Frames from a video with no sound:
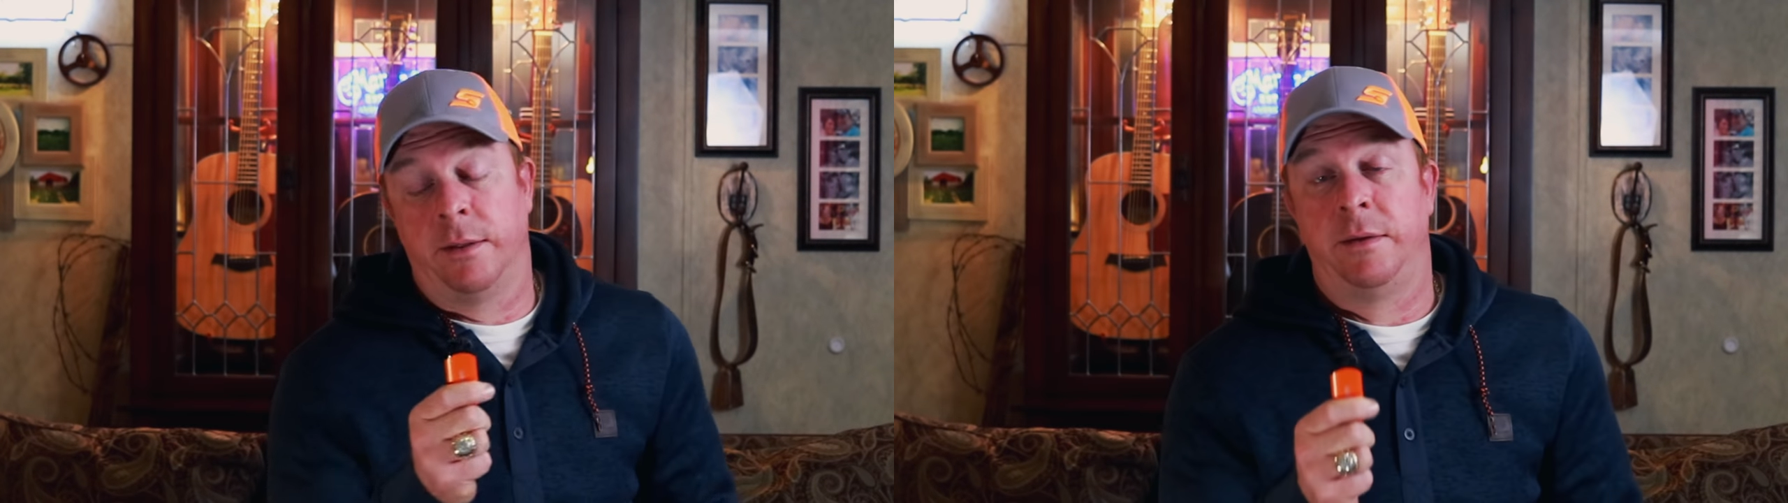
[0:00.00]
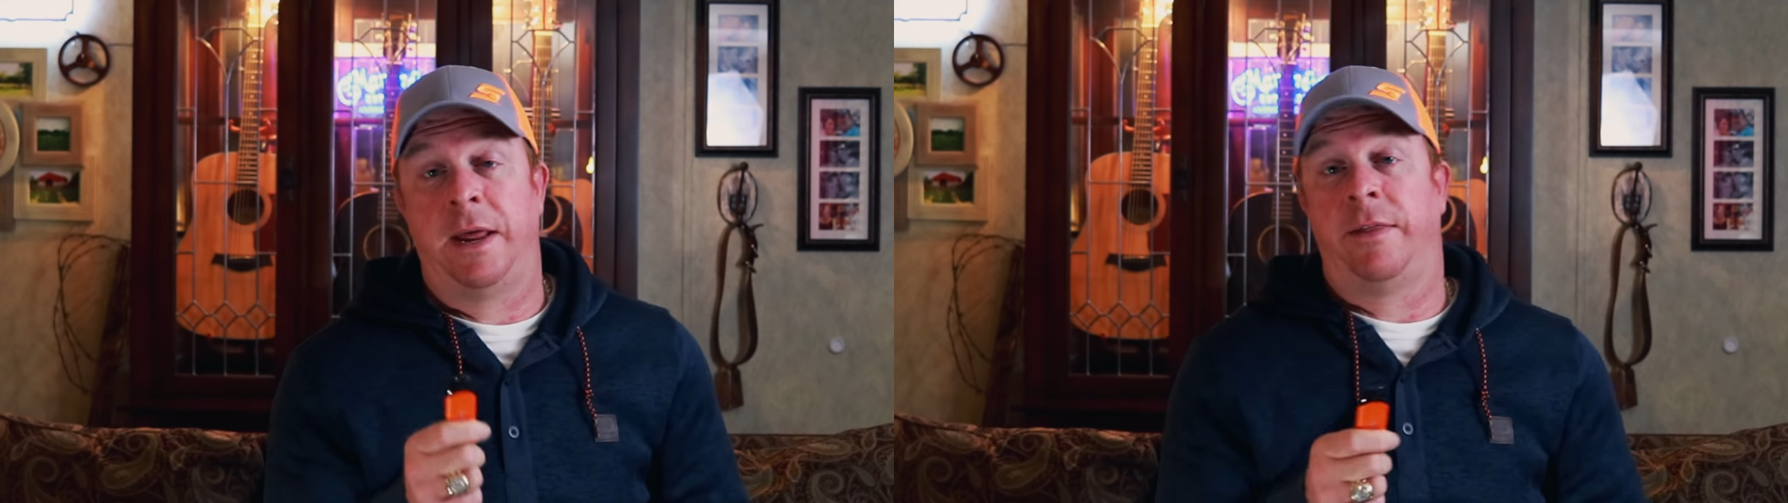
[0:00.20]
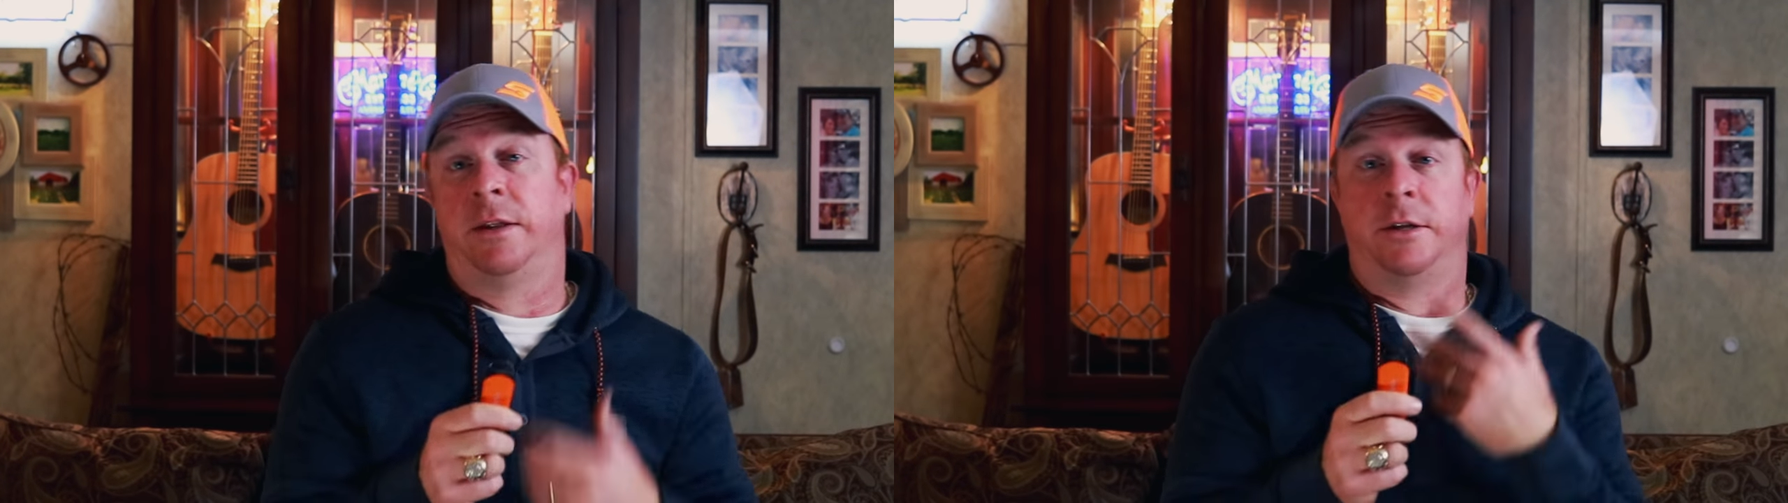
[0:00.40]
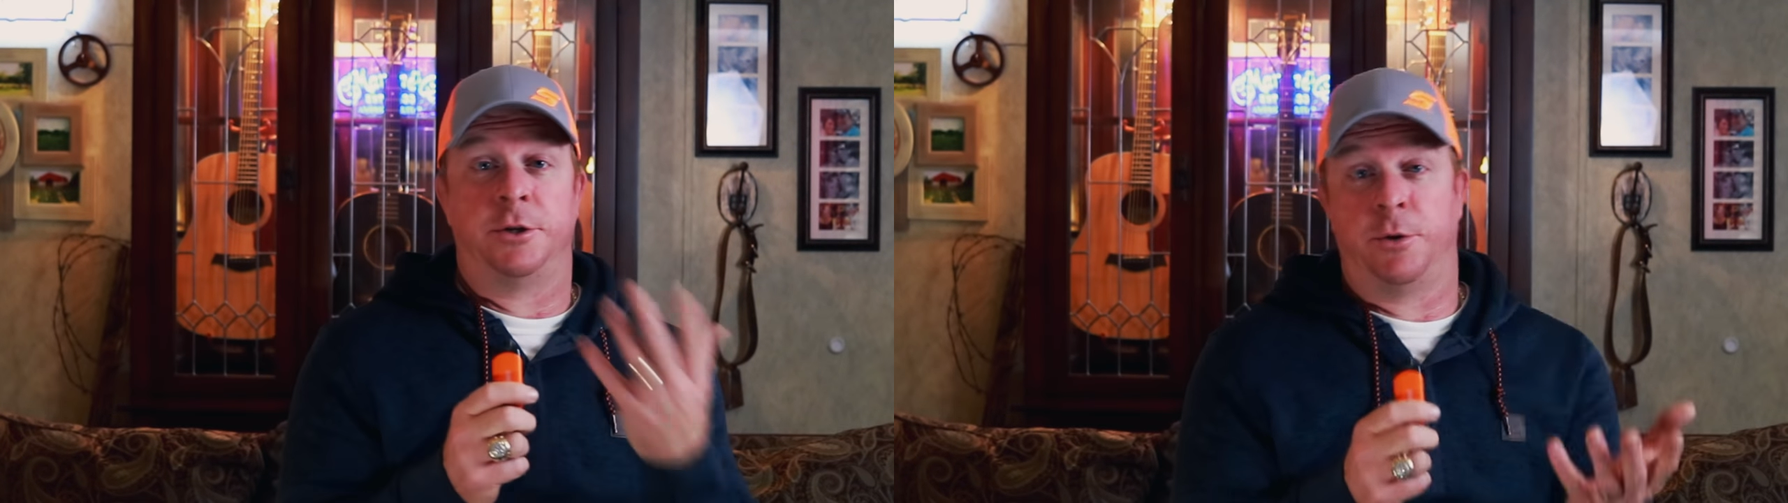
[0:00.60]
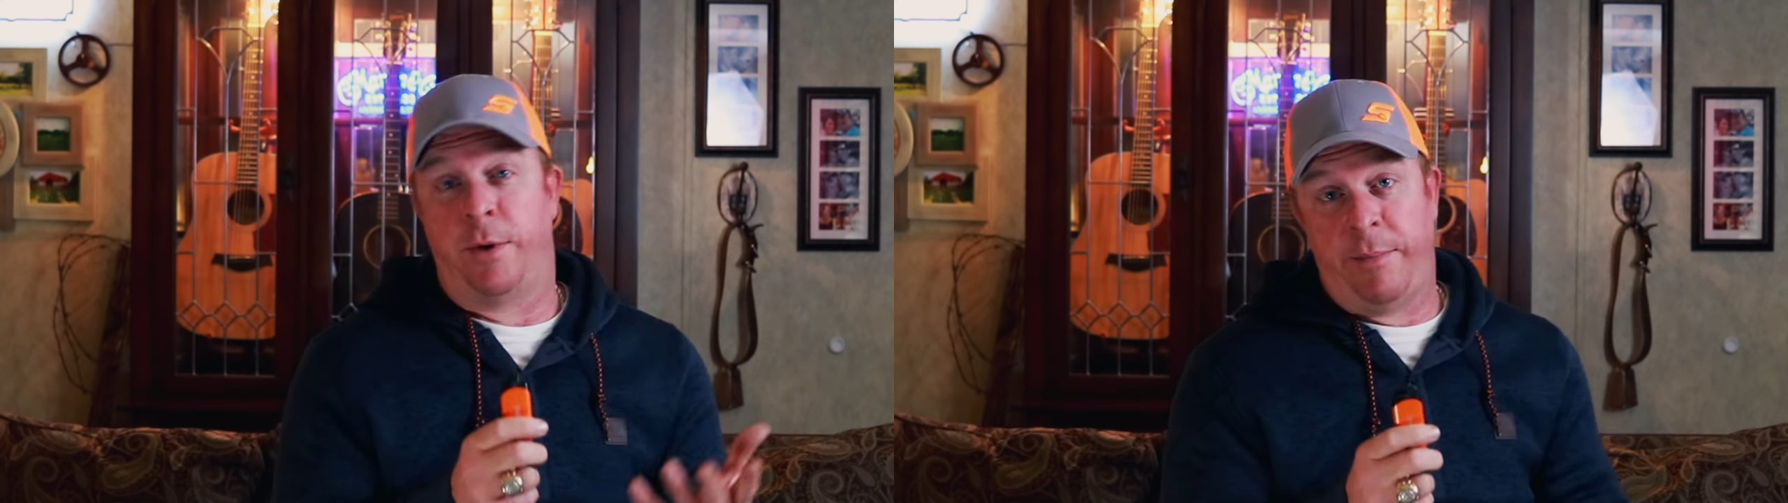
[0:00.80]
Now that
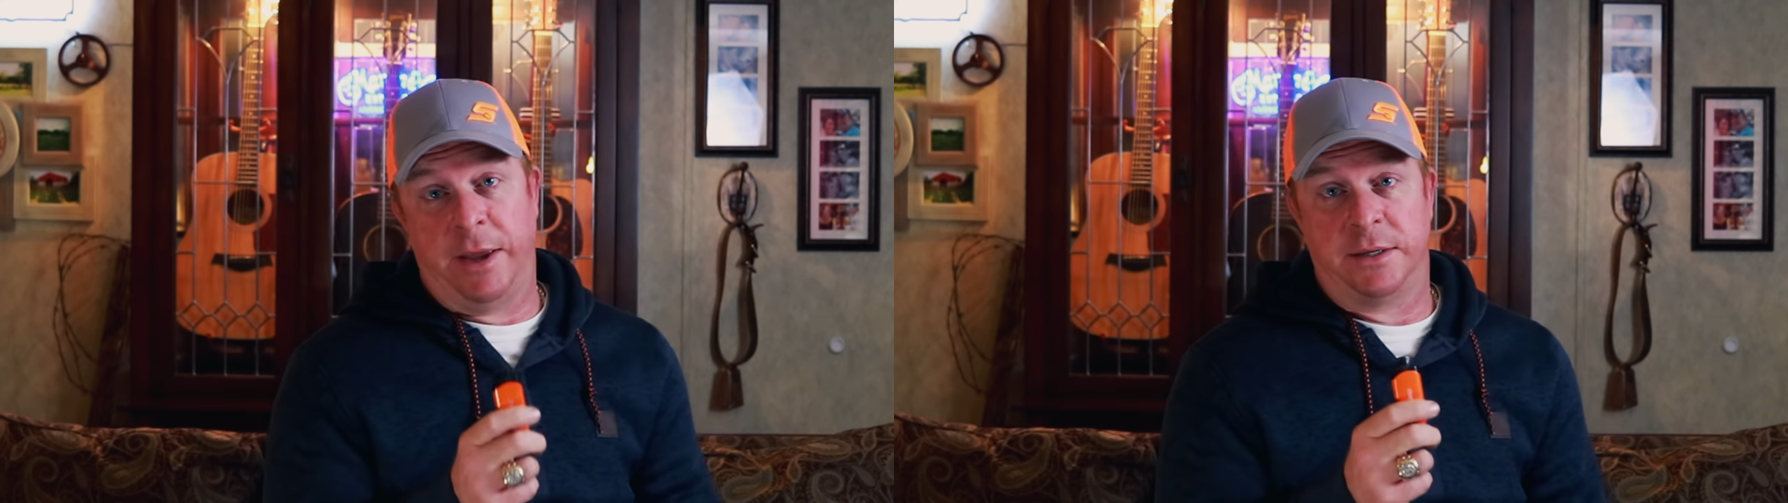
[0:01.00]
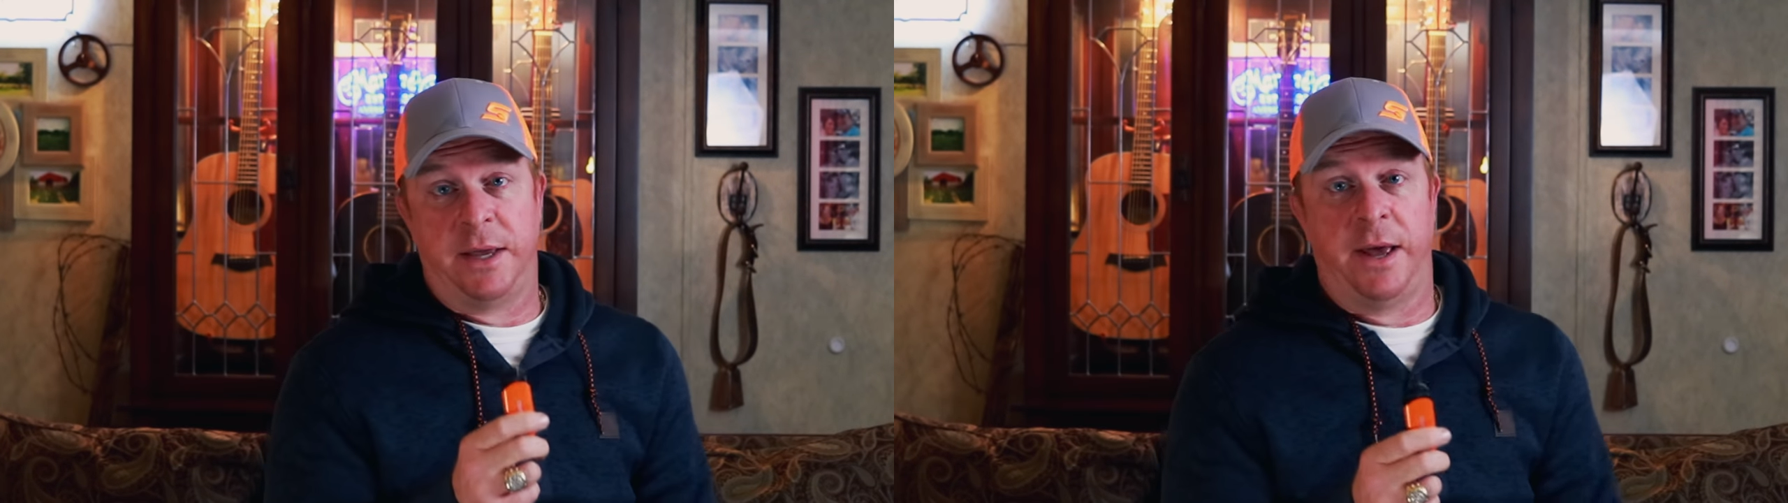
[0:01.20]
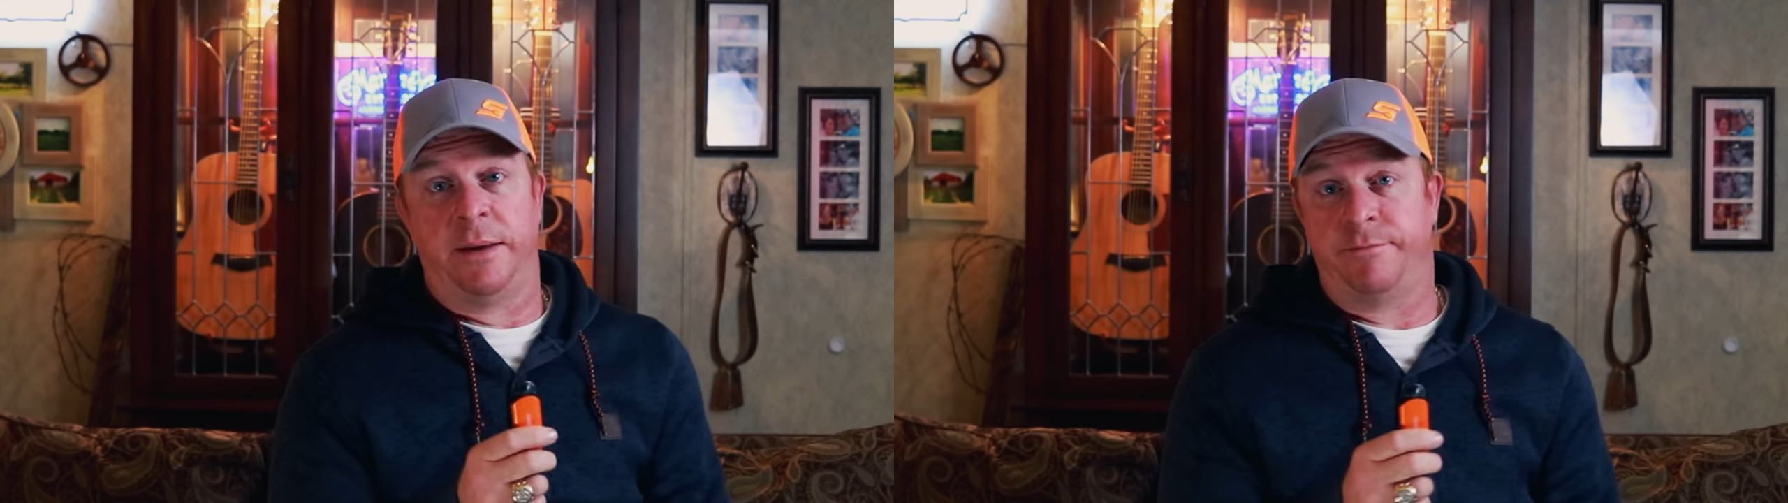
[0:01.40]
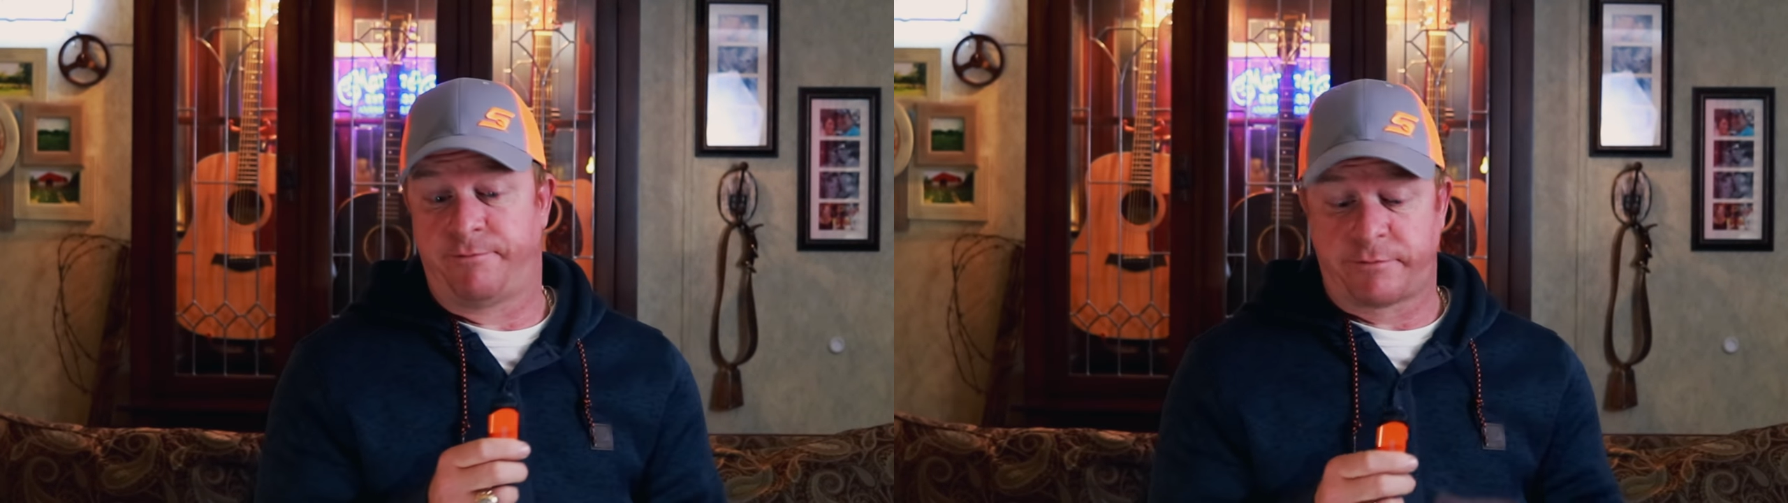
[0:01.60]
the ceramic's got